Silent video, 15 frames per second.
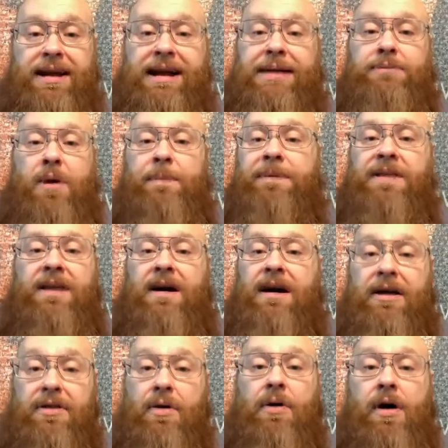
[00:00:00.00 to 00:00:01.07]
I'm open to
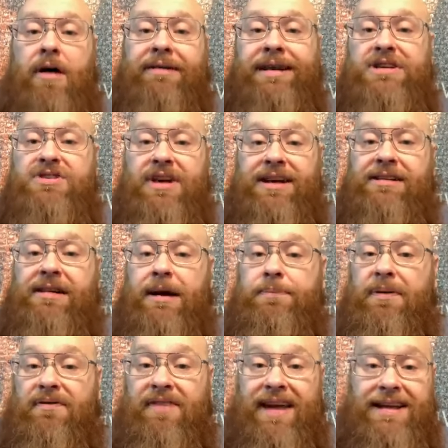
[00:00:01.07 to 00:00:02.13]
other RHA type
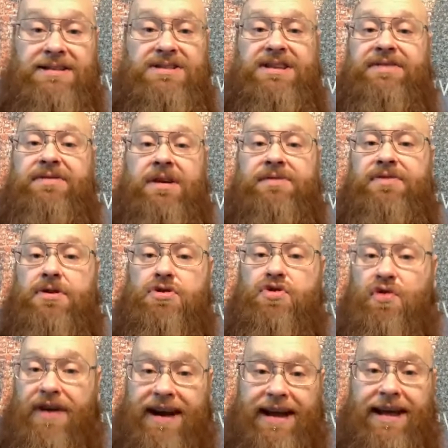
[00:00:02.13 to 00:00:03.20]
events, even if they're
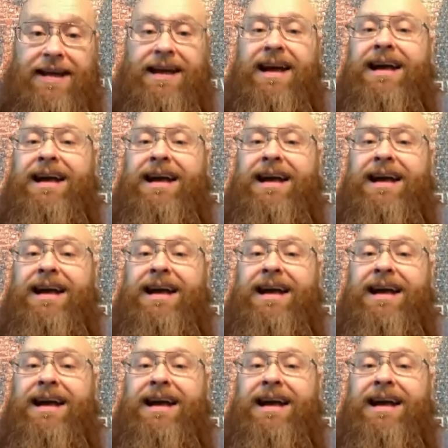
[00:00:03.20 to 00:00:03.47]
training,